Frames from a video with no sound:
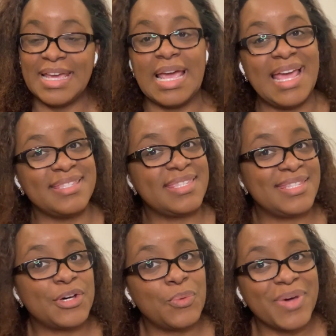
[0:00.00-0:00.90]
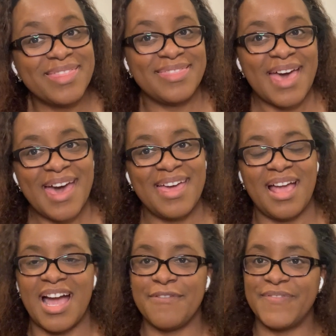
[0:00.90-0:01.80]
And still with that,
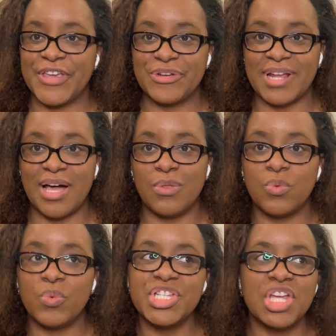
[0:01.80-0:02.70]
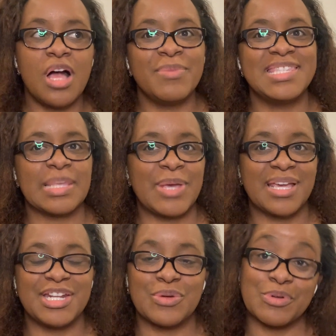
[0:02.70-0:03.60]
I figured out which comments am I going
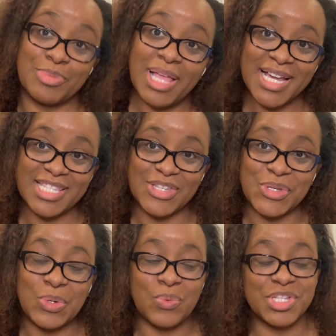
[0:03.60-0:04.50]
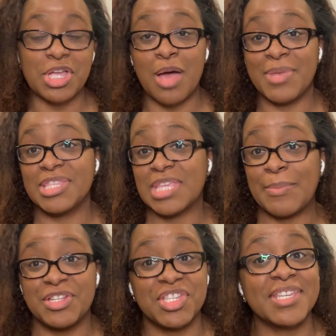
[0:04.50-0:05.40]
to reply to, which comments am I
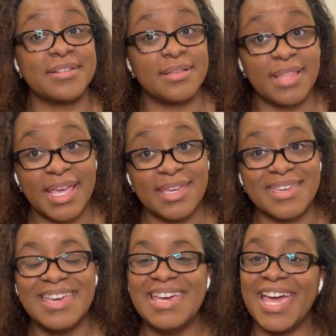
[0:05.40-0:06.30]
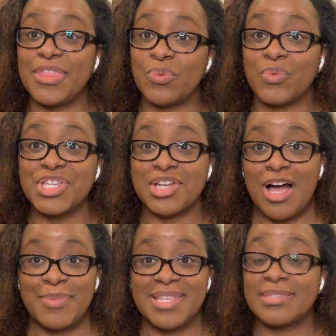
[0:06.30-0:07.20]
just going to like, and then which
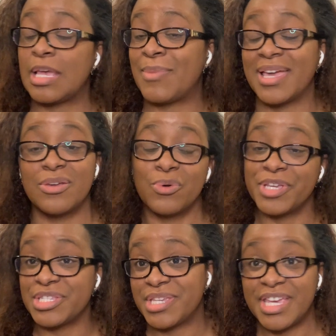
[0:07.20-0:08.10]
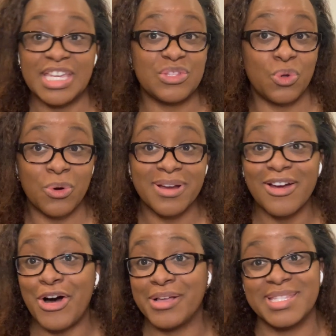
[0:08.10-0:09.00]
comments am I going to ignore
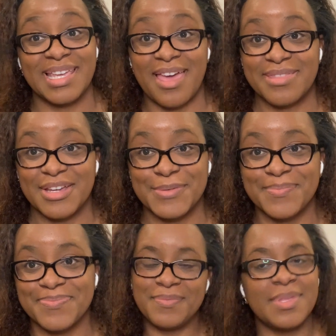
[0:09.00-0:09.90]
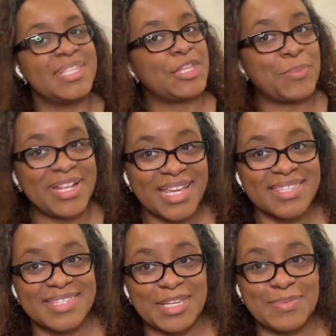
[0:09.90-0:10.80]
altogether. So my next
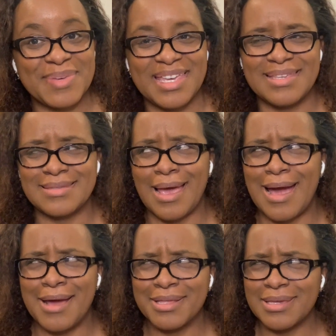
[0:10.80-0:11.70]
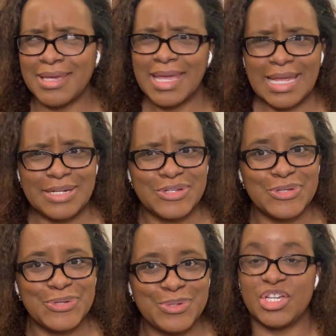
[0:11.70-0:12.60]
tip is, how do you
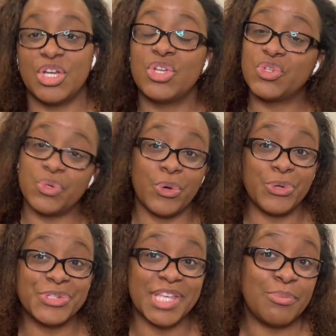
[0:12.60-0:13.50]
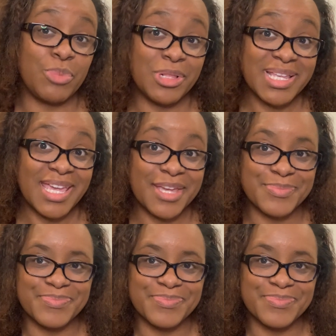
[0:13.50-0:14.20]
handle trolls and bullying?